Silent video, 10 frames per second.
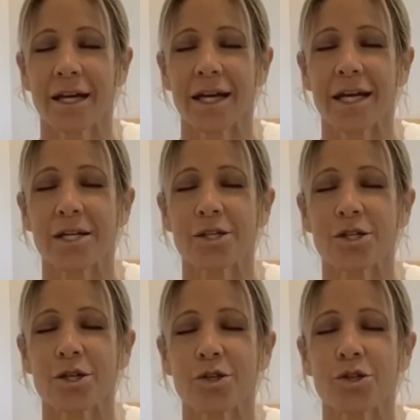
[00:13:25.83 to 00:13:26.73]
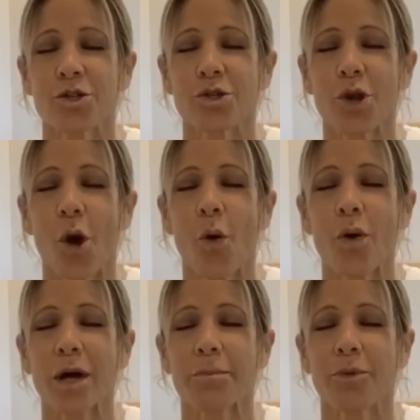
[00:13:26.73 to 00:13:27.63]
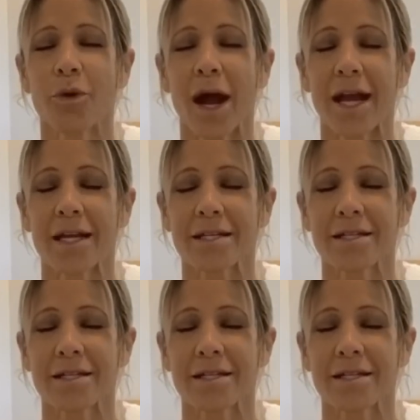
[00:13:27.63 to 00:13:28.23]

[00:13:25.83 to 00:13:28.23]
is so bright